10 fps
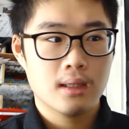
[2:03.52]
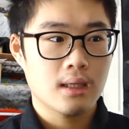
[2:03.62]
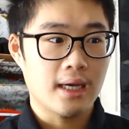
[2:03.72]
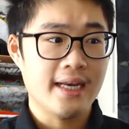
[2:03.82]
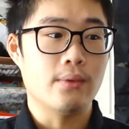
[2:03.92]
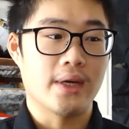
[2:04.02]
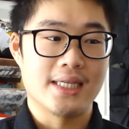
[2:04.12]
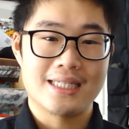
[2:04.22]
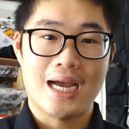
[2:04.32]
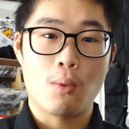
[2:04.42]

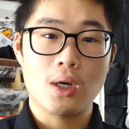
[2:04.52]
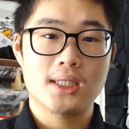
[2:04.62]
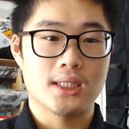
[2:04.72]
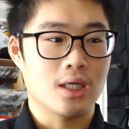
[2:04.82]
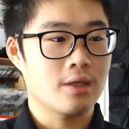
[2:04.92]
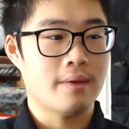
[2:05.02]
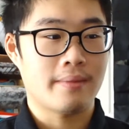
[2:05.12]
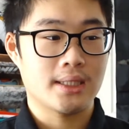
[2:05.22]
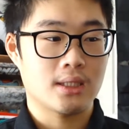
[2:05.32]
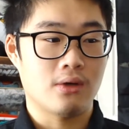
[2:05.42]
Anyways, I wanted to document
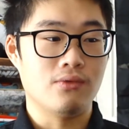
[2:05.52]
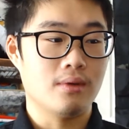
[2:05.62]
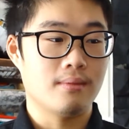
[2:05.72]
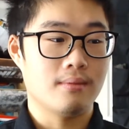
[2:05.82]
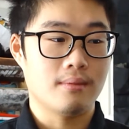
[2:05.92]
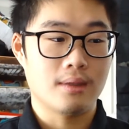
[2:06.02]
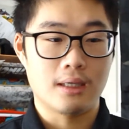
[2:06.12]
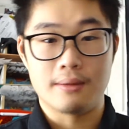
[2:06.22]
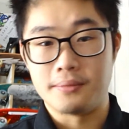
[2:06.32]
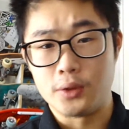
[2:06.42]
myself
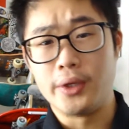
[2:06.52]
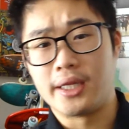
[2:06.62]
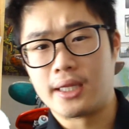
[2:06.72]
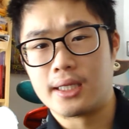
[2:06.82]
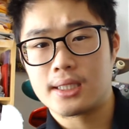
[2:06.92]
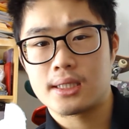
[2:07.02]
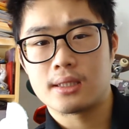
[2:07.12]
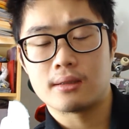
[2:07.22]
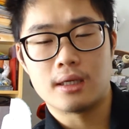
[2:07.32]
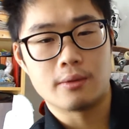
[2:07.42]
doing this,
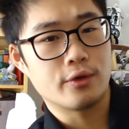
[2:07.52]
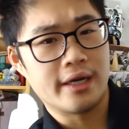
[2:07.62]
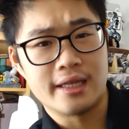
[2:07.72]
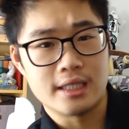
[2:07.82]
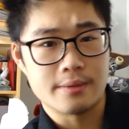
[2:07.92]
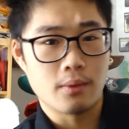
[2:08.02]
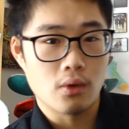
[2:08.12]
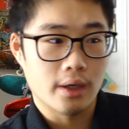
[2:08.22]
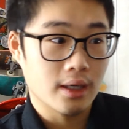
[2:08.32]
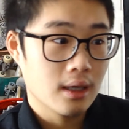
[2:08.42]
creating this
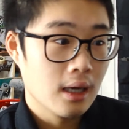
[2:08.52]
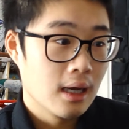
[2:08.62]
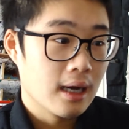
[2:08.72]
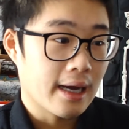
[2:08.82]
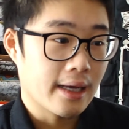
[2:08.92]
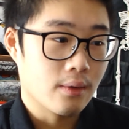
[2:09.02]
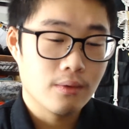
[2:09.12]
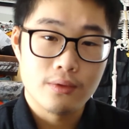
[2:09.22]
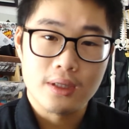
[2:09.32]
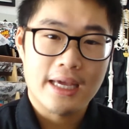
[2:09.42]
board. I don't
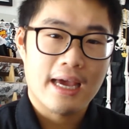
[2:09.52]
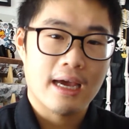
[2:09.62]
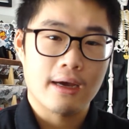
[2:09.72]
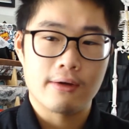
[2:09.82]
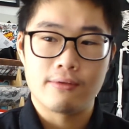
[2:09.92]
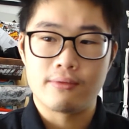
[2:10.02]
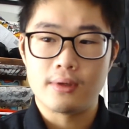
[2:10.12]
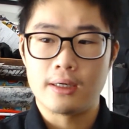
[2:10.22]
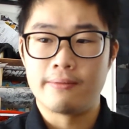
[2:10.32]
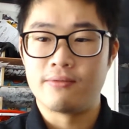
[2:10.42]
really have
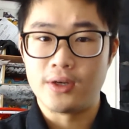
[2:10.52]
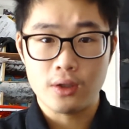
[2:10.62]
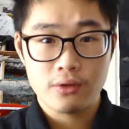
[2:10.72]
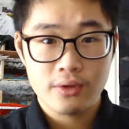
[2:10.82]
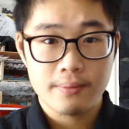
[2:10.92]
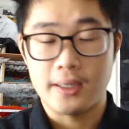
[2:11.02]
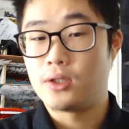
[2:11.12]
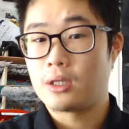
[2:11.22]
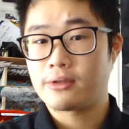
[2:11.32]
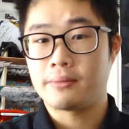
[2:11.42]
a video of it, but I do
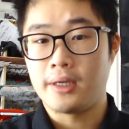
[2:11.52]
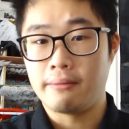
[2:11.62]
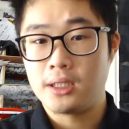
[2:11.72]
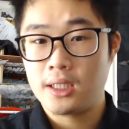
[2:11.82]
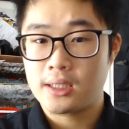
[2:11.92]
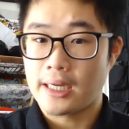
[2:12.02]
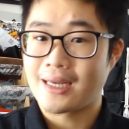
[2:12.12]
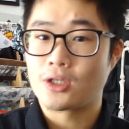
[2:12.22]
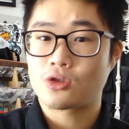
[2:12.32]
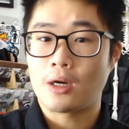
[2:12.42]
have some images and I can
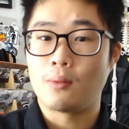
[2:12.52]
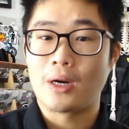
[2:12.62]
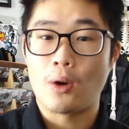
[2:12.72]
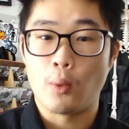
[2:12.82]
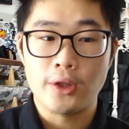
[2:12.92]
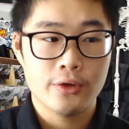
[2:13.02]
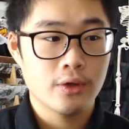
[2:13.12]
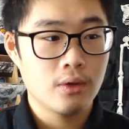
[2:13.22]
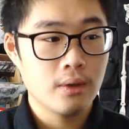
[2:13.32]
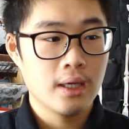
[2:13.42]
describe what I went
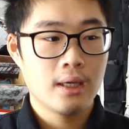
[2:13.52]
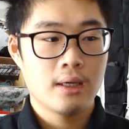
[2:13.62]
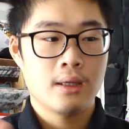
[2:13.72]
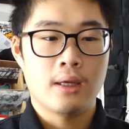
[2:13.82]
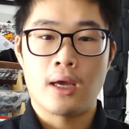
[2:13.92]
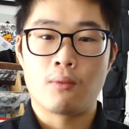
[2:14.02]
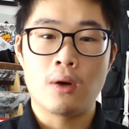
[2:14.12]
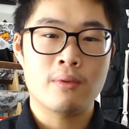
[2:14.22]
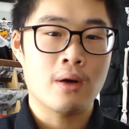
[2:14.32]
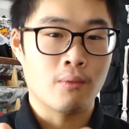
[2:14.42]
through and what
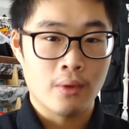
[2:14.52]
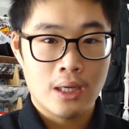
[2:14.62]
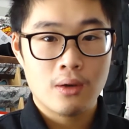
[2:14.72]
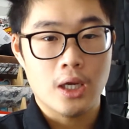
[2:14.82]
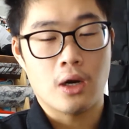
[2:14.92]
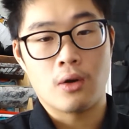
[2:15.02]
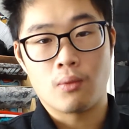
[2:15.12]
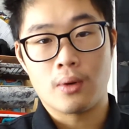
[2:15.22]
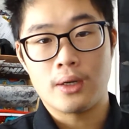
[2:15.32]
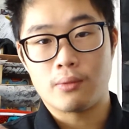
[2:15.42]
went well and
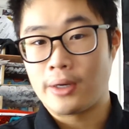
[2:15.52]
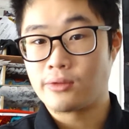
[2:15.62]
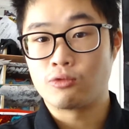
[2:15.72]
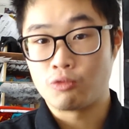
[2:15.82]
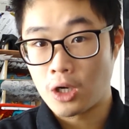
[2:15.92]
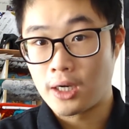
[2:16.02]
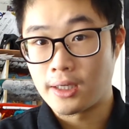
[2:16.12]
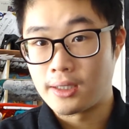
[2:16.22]
what went wrong.